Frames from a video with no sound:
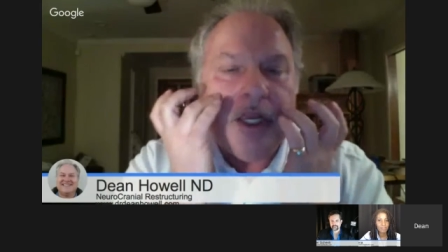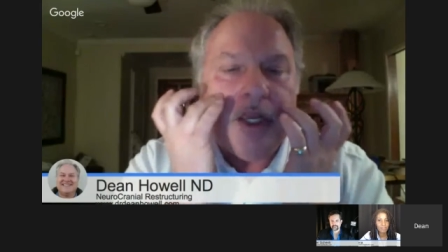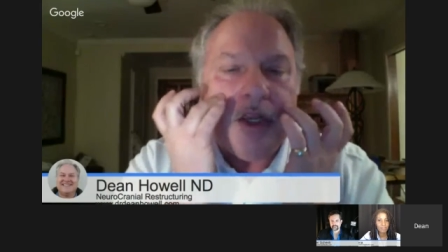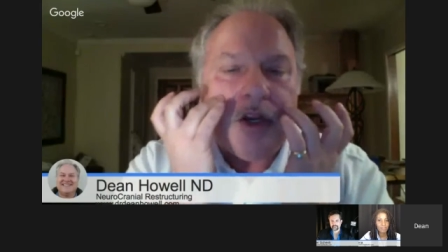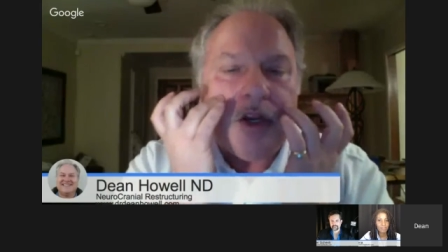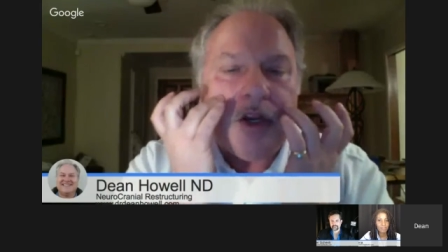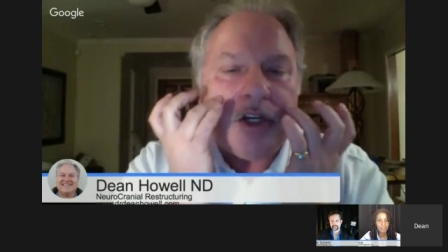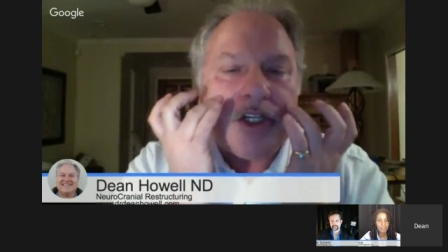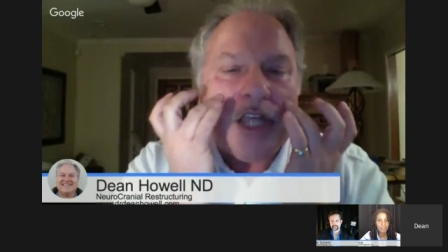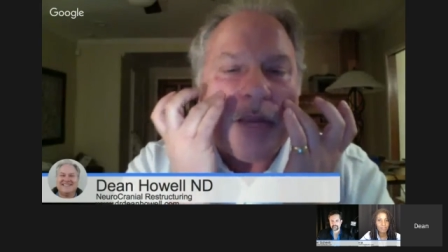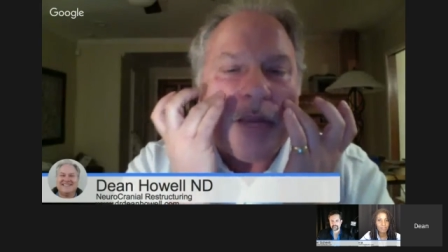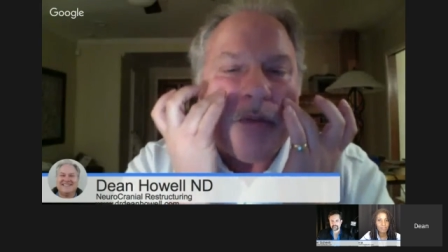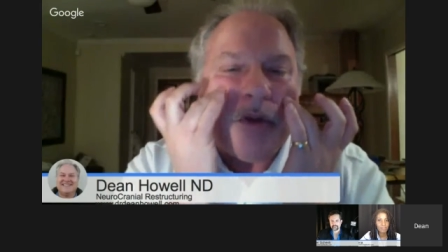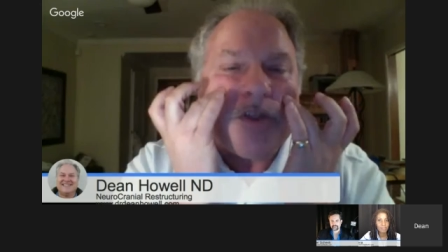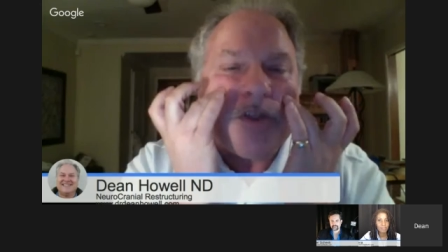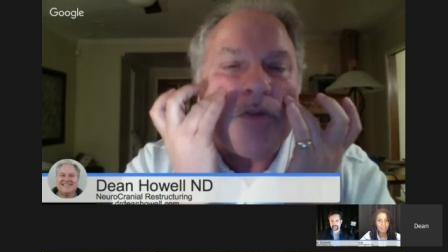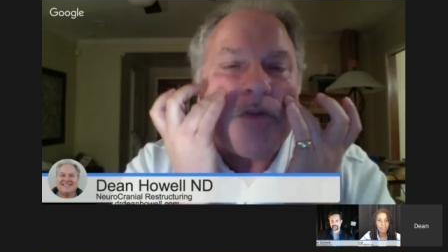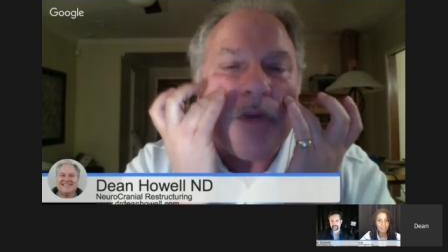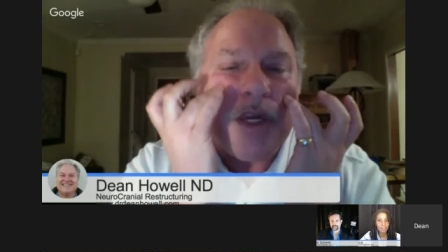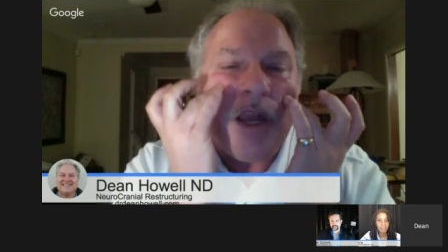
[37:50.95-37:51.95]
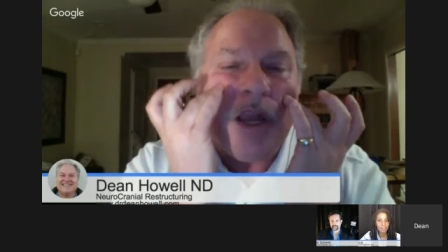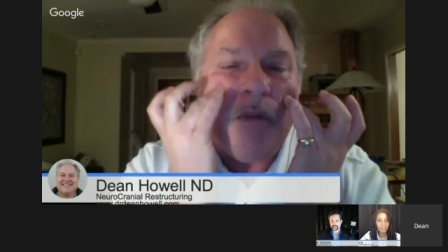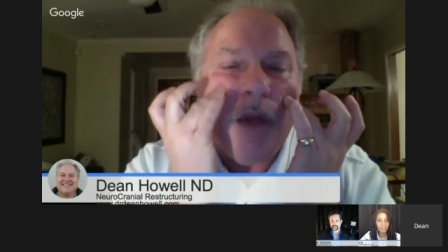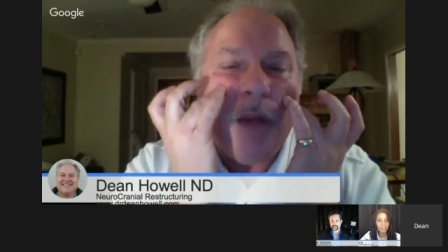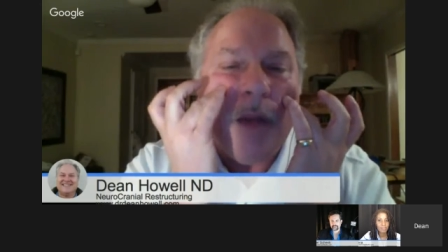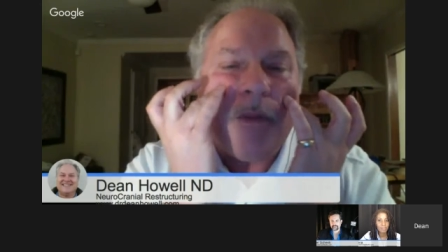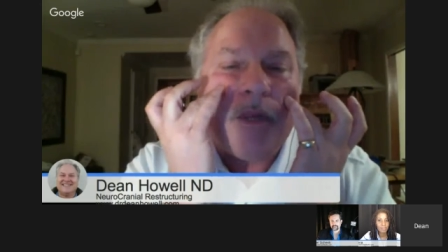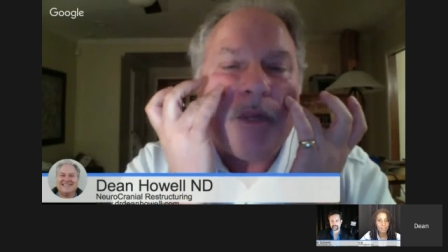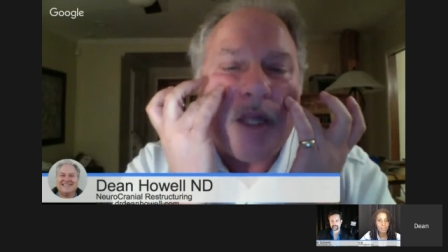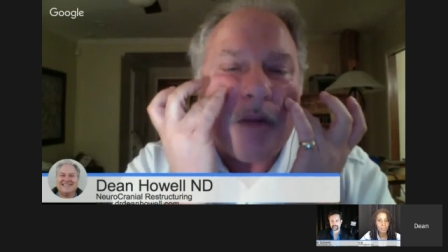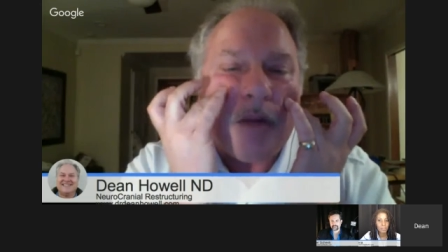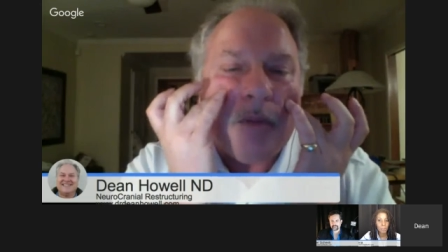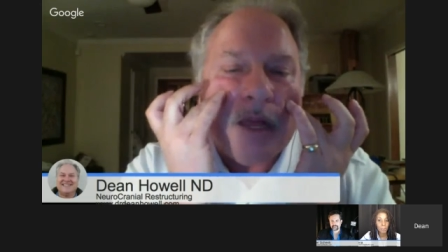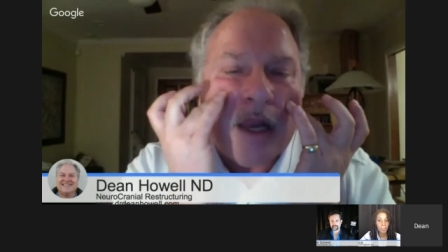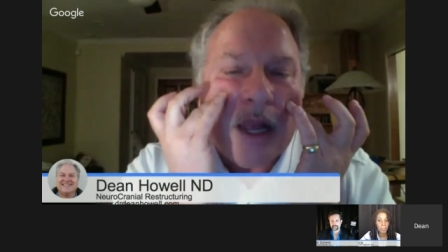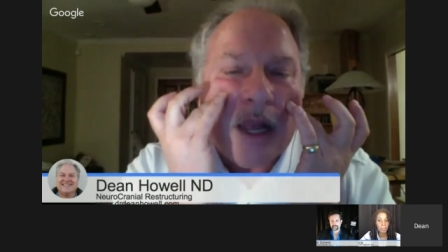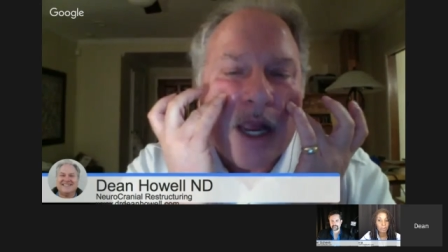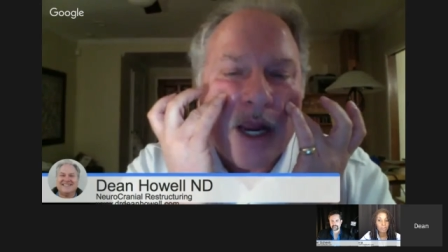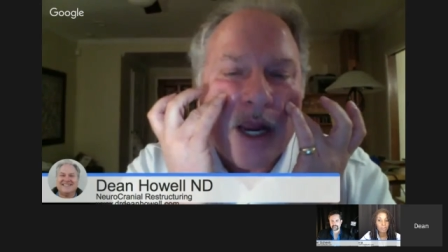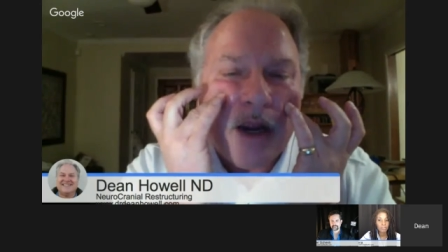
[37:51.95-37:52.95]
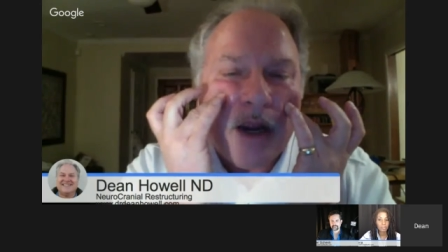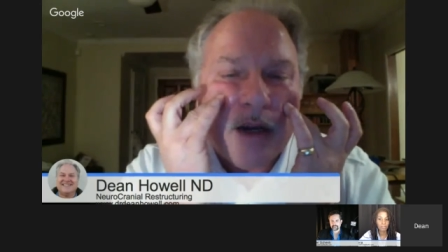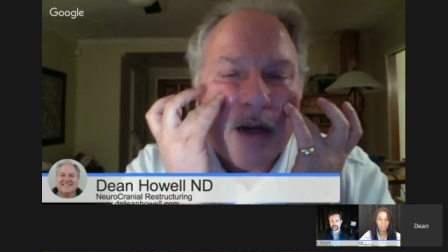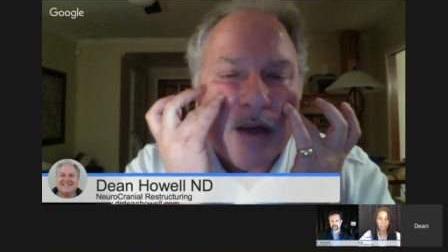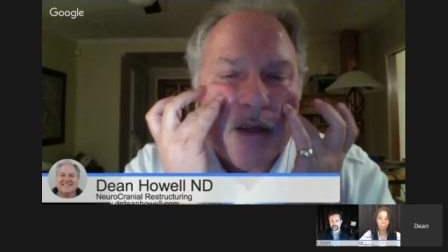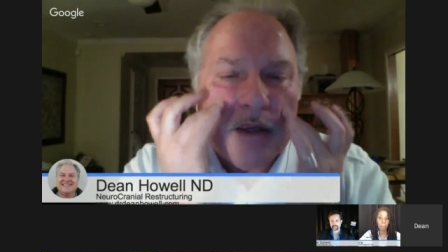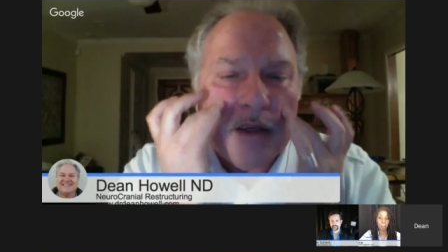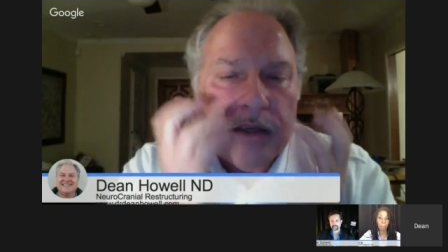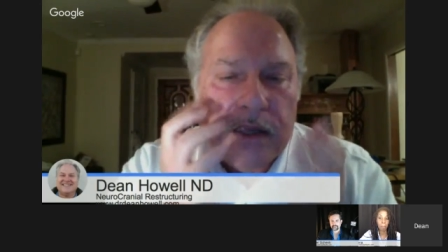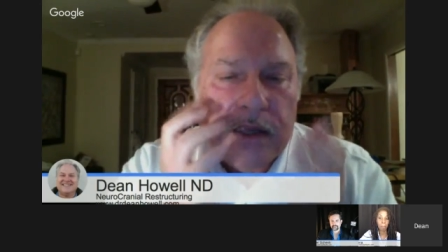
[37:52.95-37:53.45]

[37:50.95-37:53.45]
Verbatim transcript: Your cheekbones would come up a little bit higher, oh,